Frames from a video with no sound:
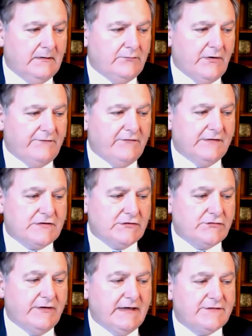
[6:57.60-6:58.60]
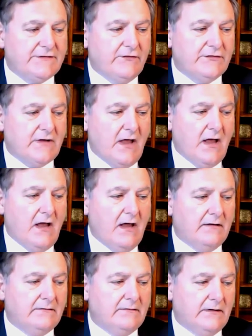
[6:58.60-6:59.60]
Preferential transfers
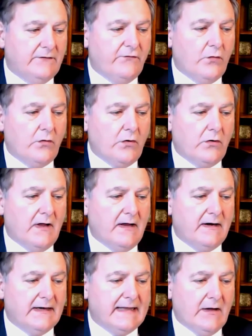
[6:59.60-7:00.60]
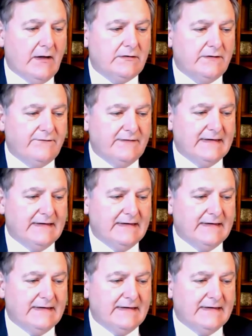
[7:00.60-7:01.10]
on for or on an account of an